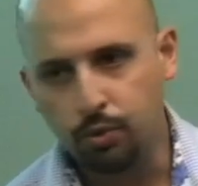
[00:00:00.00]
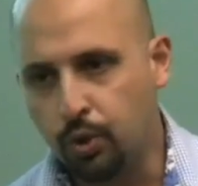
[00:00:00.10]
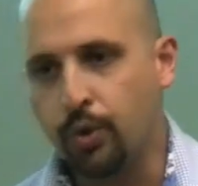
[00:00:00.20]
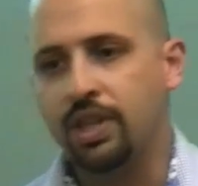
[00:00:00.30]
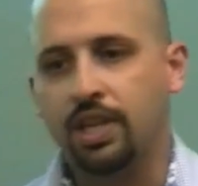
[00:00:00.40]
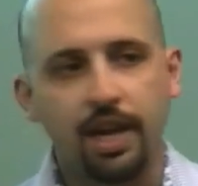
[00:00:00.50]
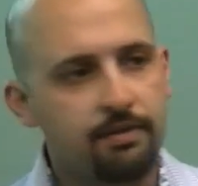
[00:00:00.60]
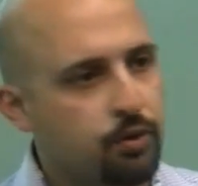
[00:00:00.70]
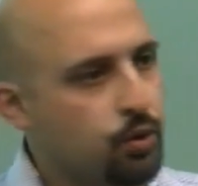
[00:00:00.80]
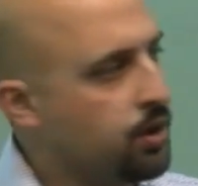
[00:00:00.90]
ruin the
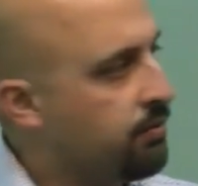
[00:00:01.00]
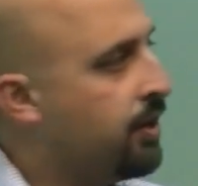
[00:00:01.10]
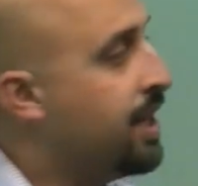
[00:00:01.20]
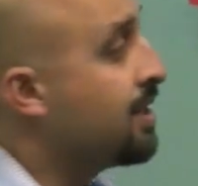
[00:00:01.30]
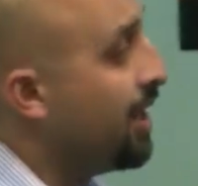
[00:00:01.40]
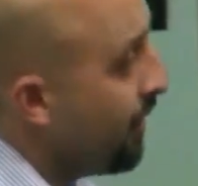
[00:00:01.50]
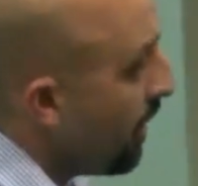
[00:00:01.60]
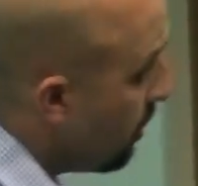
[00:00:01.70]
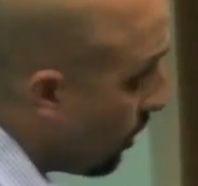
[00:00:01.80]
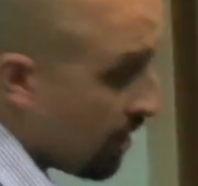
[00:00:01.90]
night for all your friends and they're
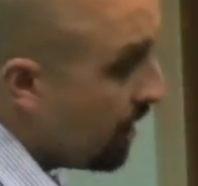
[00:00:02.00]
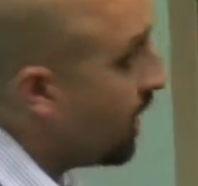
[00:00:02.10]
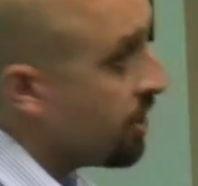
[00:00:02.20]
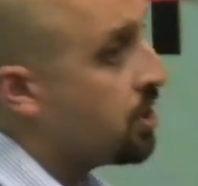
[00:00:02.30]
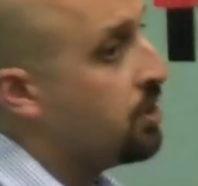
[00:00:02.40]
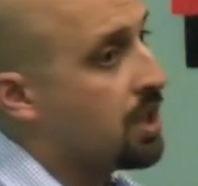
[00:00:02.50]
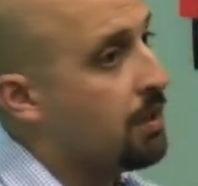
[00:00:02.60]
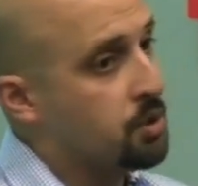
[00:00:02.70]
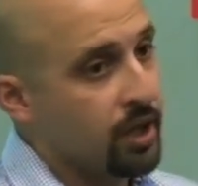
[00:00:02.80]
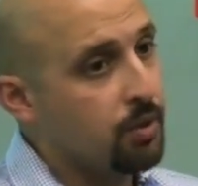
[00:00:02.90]
not going to ask you to
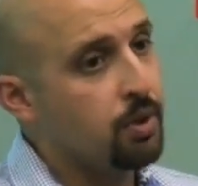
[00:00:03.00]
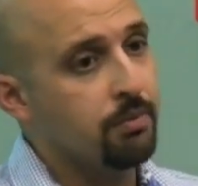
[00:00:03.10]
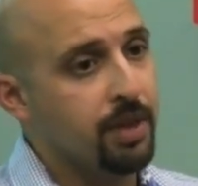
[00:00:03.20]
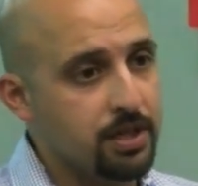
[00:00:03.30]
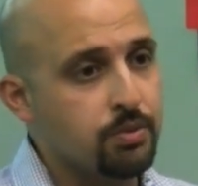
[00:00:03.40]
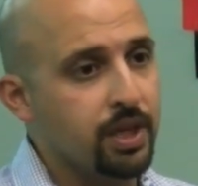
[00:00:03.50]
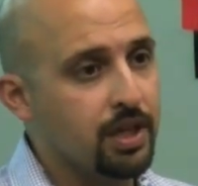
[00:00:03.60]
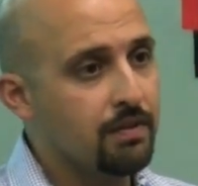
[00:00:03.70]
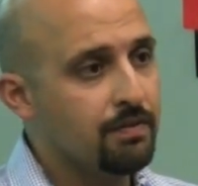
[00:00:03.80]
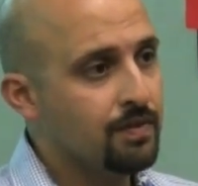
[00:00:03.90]
come drinking with them next
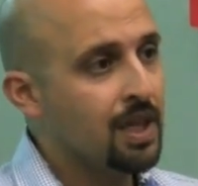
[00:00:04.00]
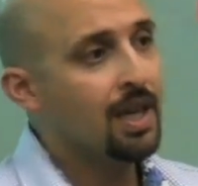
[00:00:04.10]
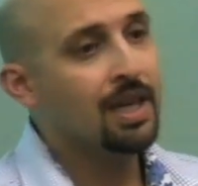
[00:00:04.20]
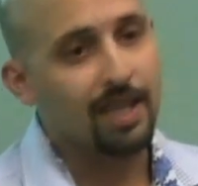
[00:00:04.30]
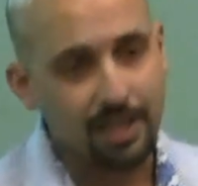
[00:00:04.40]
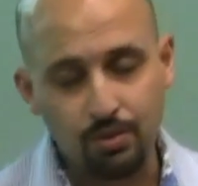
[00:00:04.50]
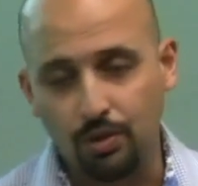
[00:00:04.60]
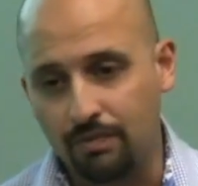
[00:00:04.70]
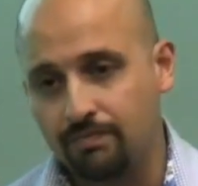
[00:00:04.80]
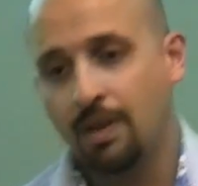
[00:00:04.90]
week. Guess
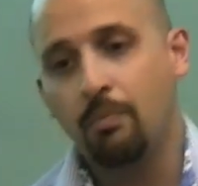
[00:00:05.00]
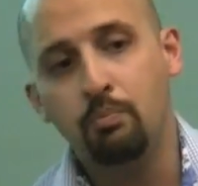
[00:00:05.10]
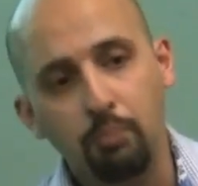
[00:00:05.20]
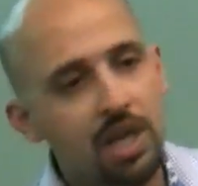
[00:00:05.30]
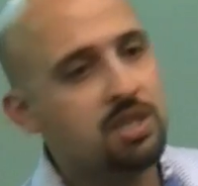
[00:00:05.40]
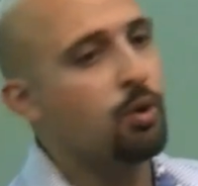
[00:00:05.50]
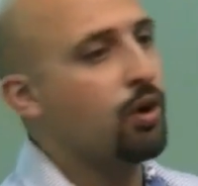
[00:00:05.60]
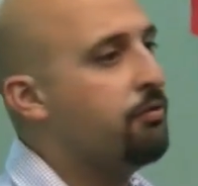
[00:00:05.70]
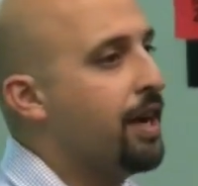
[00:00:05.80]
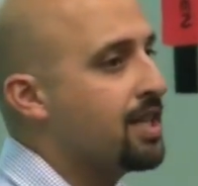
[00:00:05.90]
what? Much more
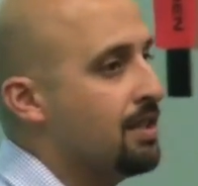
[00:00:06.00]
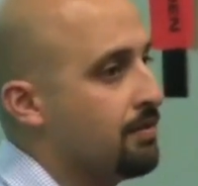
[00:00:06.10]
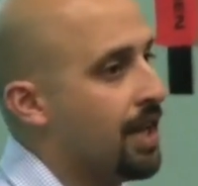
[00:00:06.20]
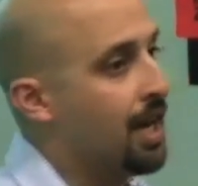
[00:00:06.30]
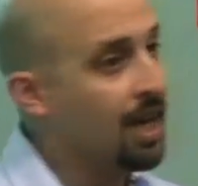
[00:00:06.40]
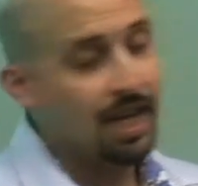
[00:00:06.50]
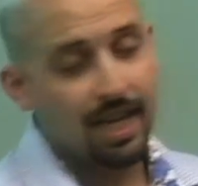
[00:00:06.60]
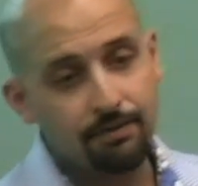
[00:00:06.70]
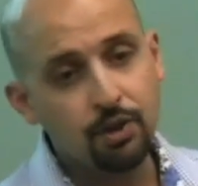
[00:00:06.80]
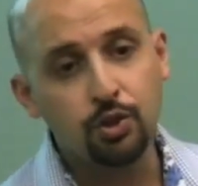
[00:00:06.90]
effective than
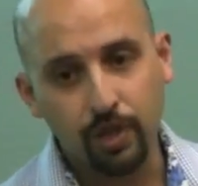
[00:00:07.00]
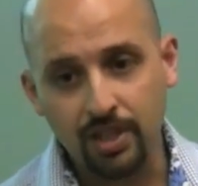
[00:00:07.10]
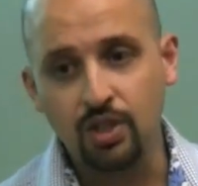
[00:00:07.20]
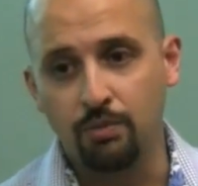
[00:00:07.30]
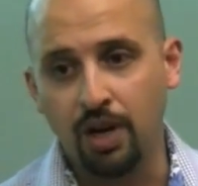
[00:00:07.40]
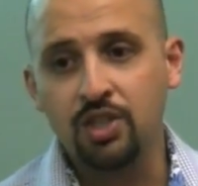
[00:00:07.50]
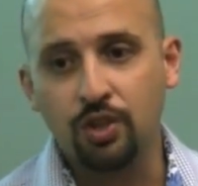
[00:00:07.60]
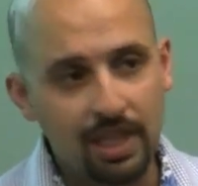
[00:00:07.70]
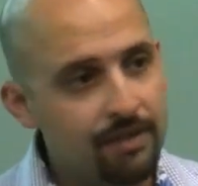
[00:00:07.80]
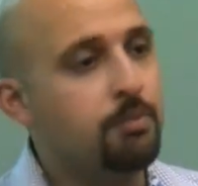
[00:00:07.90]
if you drink too much,
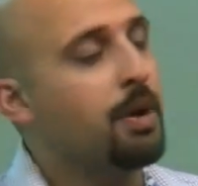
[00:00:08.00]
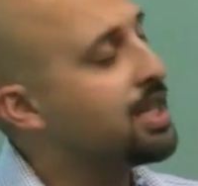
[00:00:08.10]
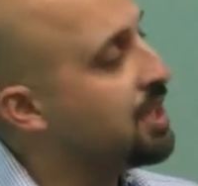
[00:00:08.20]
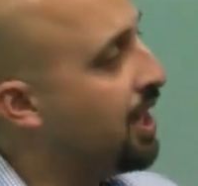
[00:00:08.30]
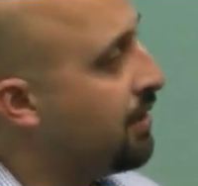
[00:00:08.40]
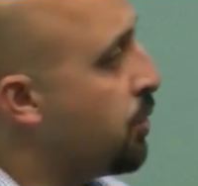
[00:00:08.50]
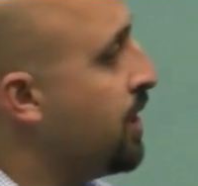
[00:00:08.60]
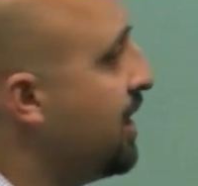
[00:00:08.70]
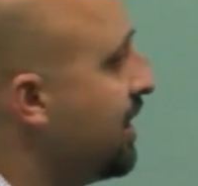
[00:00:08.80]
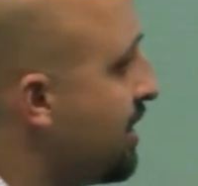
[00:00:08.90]
your liver might die in
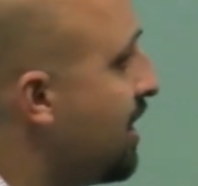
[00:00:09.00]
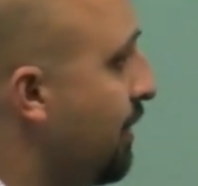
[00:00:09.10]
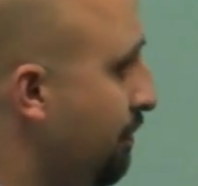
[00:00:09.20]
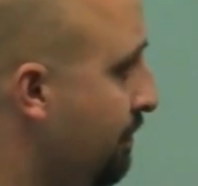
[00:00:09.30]
20 years' time.